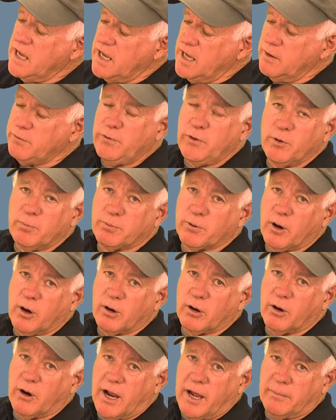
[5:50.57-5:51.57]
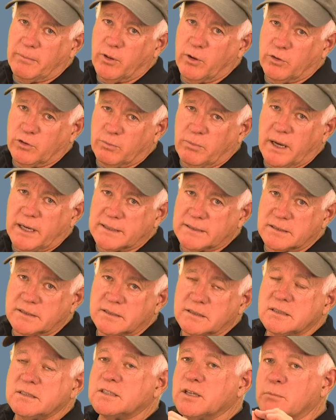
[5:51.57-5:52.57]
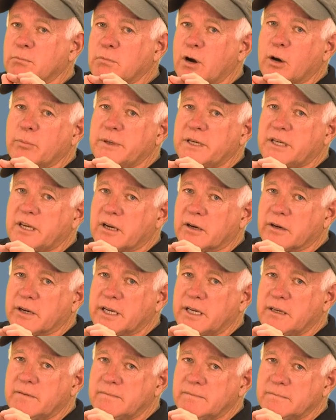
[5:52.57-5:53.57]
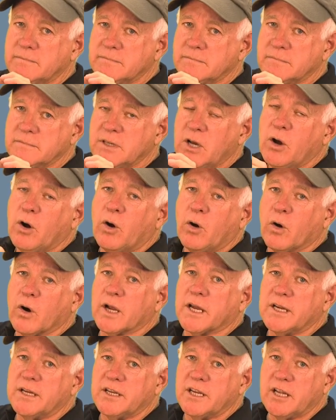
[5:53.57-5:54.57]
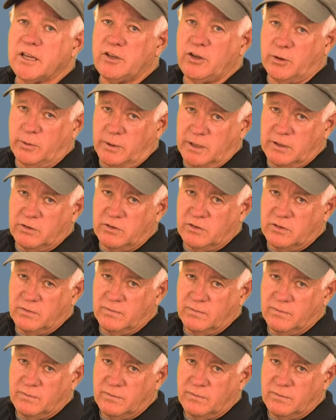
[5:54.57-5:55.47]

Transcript: if you program those buttons to momentary or continuous,